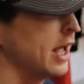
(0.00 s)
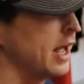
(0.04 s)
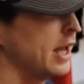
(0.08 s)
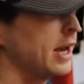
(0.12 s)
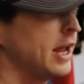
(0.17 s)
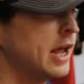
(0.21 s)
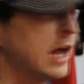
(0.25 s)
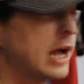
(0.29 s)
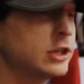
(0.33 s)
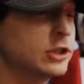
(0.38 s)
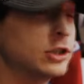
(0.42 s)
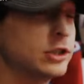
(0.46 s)

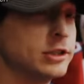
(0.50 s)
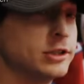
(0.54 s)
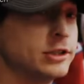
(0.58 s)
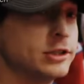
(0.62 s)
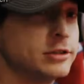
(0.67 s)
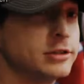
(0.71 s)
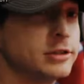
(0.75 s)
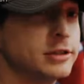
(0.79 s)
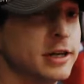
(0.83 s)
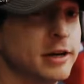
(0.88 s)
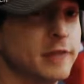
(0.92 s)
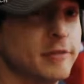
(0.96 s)
And actually, it's
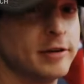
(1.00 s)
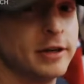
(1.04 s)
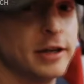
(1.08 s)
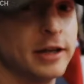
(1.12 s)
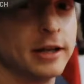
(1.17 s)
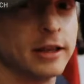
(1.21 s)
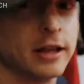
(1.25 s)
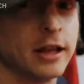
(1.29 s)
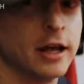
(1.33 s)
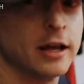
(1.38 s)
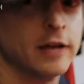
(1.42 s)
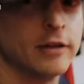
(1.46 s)
used in everyday
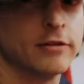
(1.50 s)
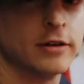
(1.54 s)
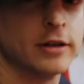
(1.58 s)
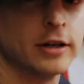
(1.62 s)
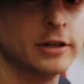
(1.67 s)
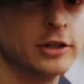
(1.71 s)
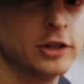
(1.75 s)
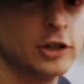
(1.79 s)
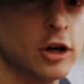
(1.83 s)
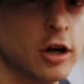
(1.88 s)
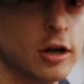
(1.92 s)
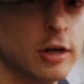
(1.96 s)
life,
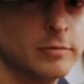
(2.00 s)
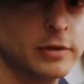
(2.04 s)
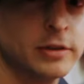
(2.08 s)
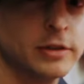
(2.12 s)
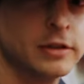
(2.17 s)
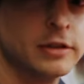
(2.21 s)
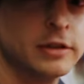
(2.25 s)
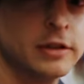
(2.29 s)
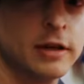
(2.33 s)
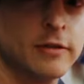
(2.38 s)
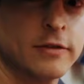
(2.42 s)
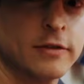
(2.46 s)
like jobs
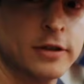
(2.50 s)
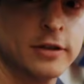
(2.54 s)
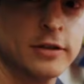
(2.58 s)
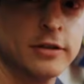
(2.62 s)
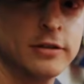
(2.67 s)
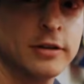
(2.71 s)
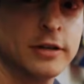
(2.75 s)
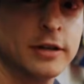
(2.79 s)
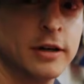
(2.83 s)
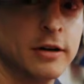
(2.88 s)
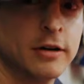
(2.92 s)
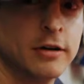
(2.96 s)
and stuff
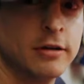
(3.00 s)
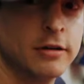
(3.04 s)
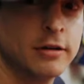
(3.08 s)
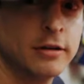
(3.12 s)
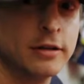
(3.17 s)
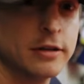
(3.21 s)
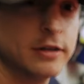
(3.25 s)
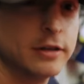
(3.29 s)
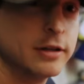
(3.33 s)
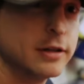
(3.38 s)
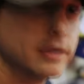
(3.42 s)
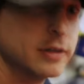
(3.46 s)
too, you know?
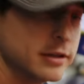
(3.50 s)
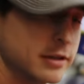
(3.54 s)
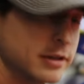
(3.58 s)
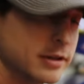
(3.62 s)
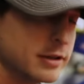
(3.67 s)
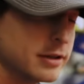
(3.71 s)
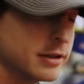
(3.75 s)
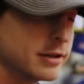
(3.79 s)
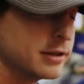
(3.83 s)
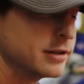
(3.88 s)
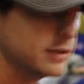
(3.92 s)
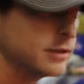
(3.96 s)

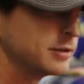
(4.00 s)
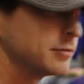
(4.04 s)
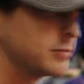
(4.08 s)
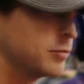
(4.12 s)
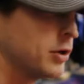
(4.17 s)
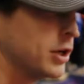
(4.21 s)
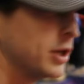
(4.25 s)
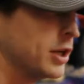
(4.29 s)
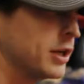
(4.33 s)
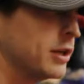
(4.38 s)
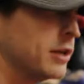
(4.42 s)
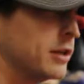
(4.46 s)
It's
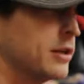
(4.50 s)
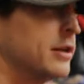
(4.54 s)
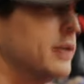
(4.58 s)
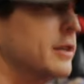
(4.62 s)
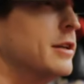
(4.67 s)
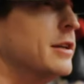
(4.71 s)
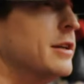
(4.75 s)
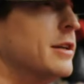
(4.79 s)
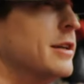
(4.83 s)
pretty good.